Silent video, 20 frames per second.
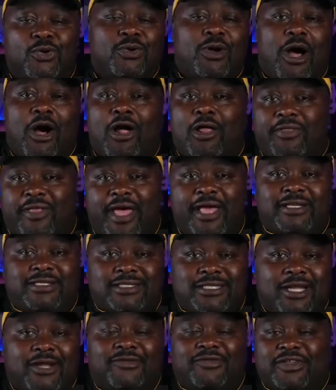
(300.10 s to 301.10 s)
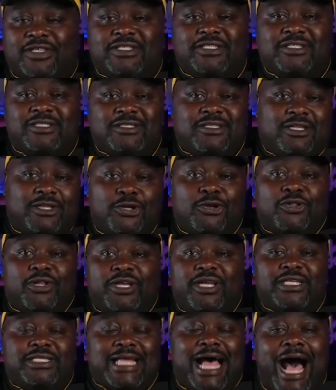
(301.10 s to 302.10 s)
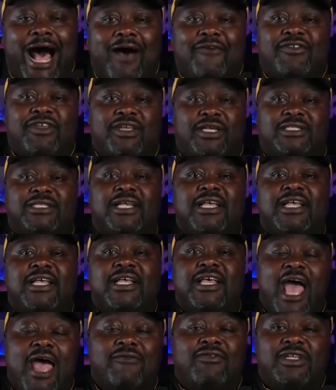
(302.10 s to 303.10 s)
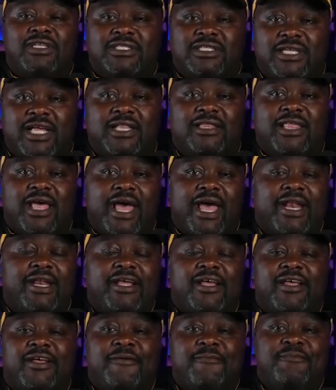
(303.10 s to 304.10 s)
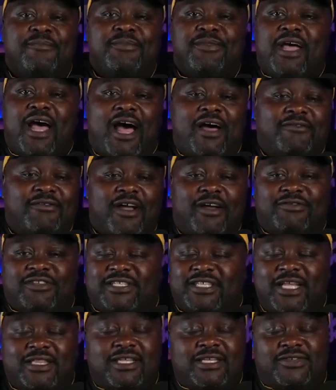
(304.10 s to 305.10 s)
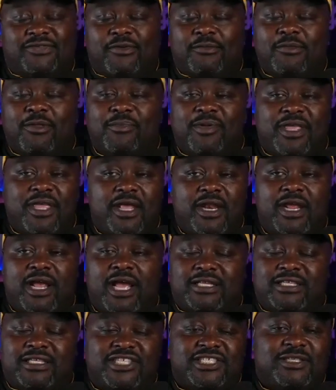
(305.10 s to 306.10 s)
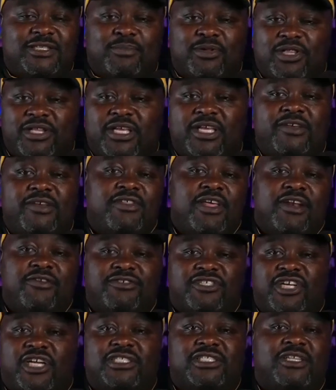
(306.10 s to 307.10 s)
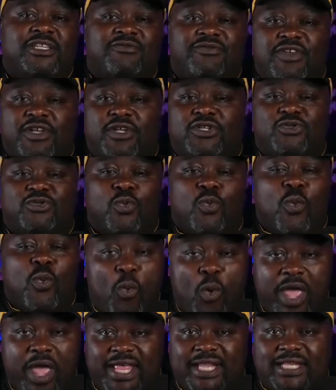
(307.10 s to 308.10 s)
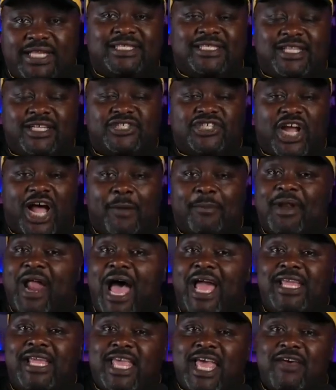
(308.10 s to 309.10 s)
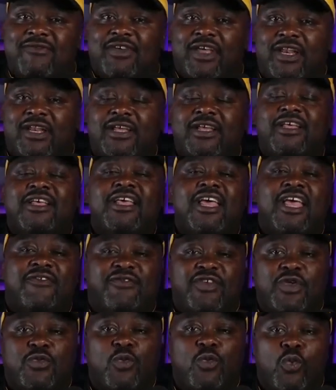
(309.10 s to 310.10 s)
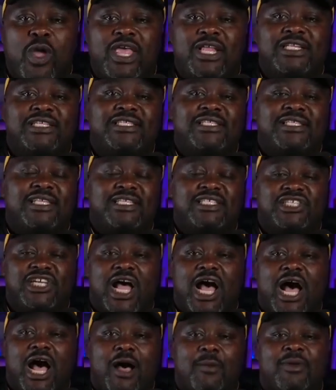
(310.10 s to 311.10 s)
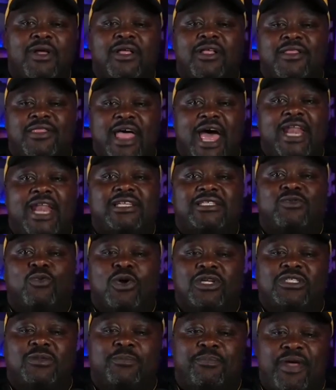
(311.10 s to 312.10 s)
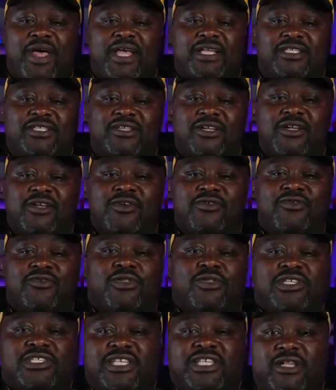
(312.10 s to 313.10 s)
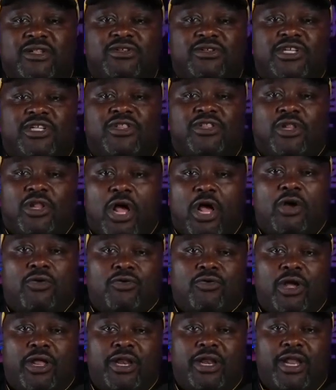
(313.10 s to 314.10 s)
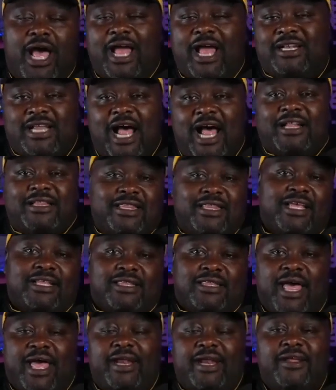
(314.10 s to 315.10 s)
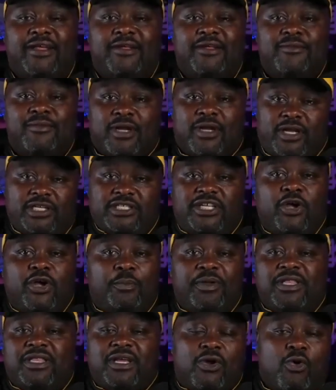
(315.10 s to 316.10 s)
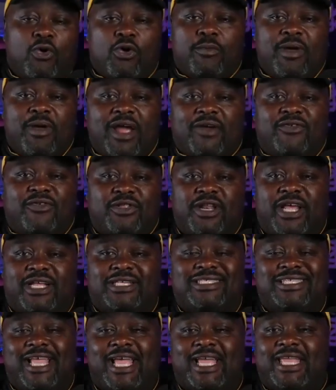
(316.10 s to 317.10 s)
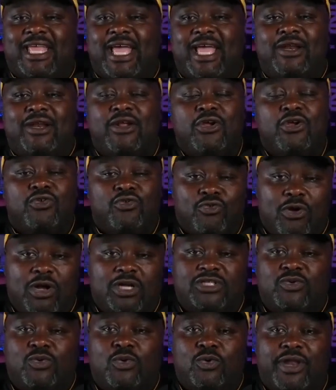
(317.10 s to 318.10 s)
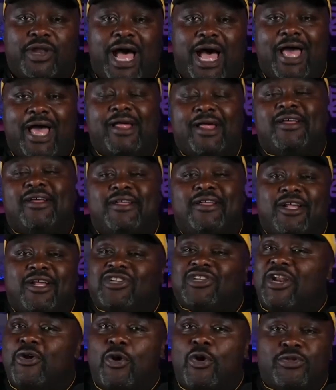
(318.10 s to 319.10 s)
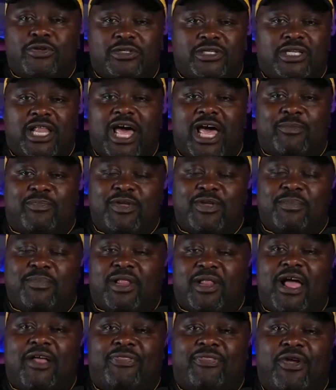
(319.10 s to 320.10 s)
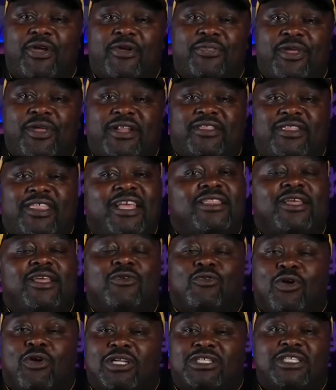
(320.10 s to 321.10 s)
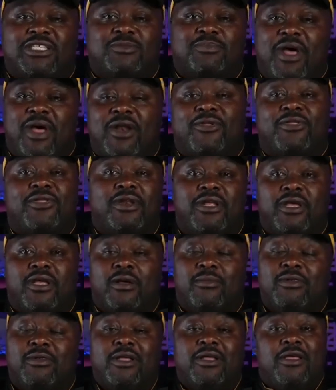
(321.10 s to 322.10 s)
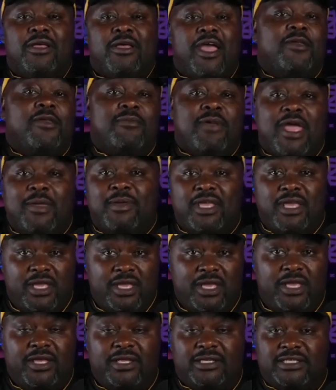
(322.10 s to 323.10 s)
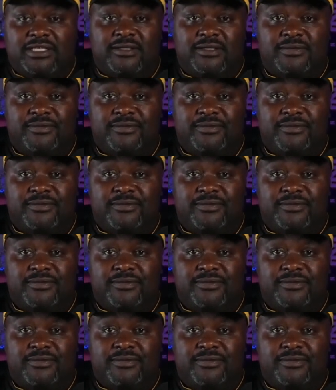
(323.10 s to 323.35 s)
all that stuff is clearly it's obvious. Having said that, I've said this from the beginning. I just believe that if Justin Fields wins the job, not given, if he wins the job, that is what's best for the Steelers in the long run. I think that because he'll be the quarterback for the next decade. Russ will not. I know there's a lot of people out there that think that Russ is better than him, and maybe he is.